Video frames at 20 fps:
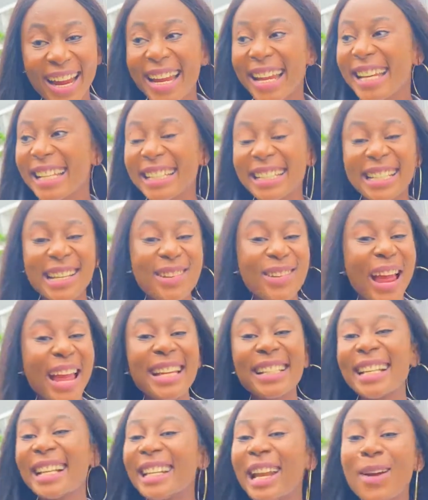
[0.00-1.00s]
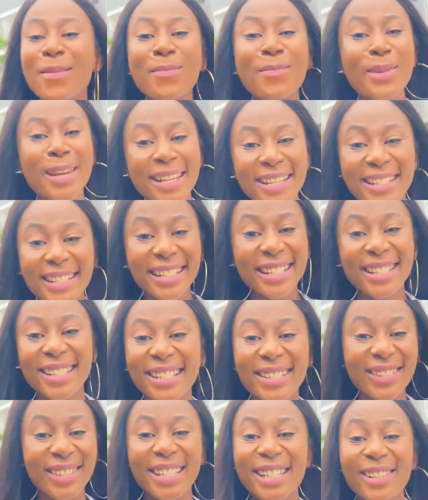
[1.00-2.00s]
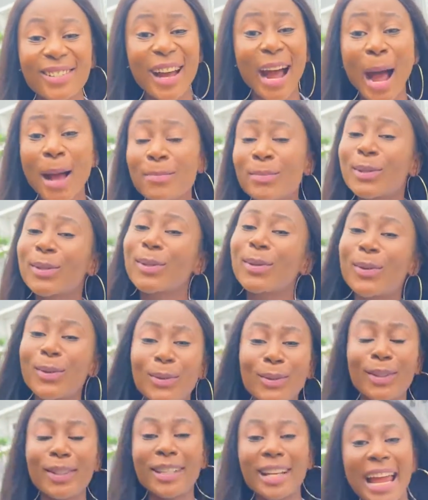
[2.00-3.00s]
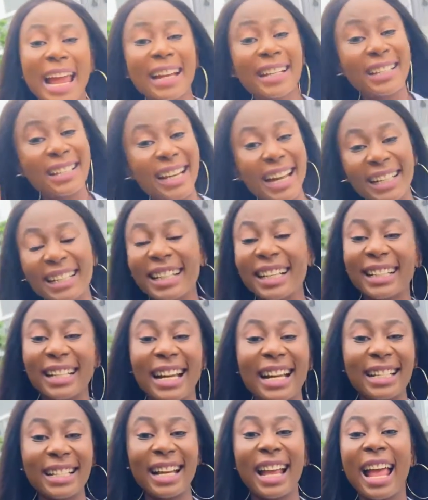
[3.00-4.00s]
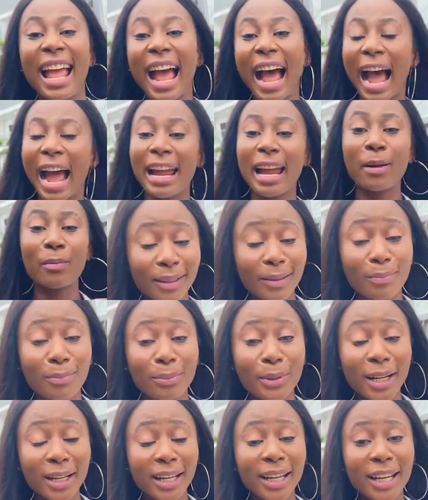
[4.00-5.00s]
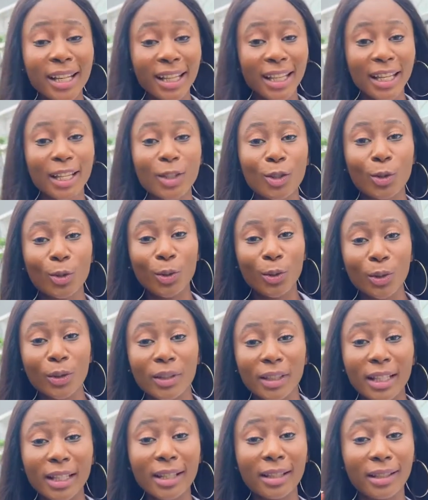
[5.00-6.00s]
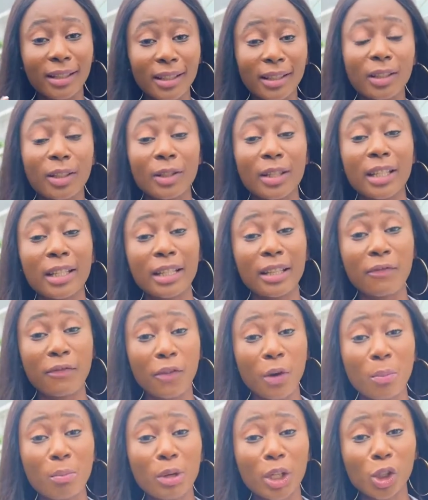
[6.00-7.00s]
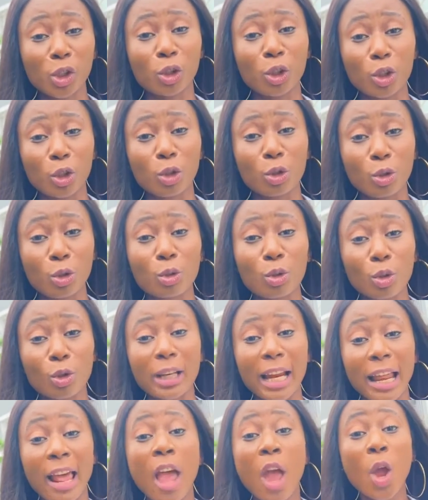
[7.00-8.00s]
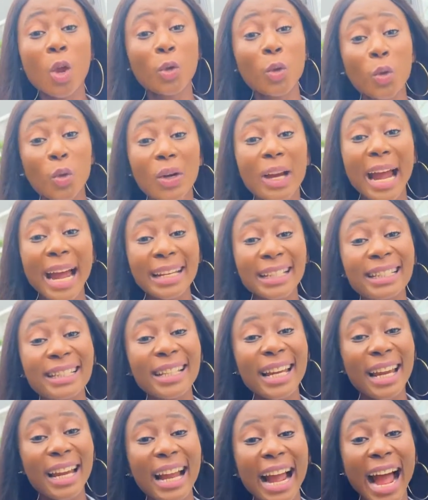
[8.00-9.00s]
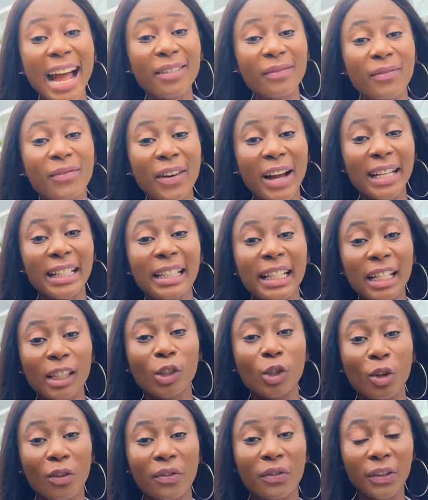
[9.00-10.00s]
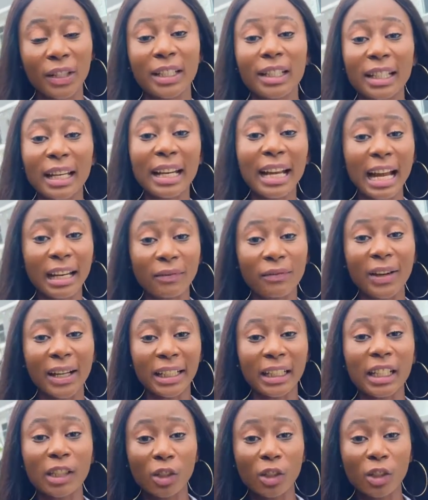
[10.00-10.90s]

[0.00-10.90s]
it's a, it's an amazing deal i'm so so so excited that i am bringing this to you this this information to you so that you can take advantage of it take advantage